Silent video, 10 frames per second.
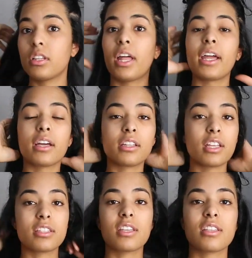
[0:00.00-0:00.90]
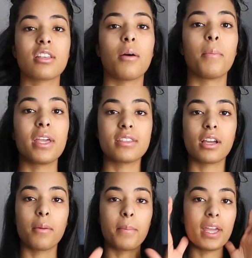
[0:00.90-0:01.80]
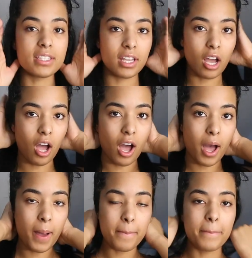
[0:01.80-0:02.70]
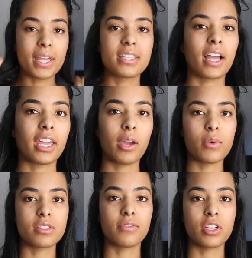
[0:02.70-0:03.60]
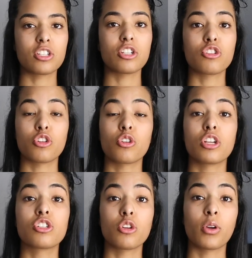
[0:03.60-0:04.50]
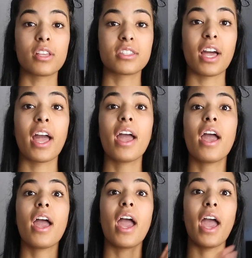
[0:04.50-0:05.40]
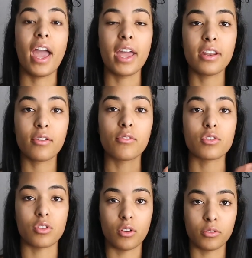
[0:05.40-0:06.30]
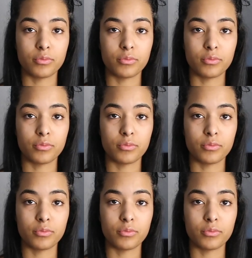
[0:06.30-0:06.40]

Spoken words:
Like, this is amazing, amazing, amazing. I can't wait to finish and show you guys that end result.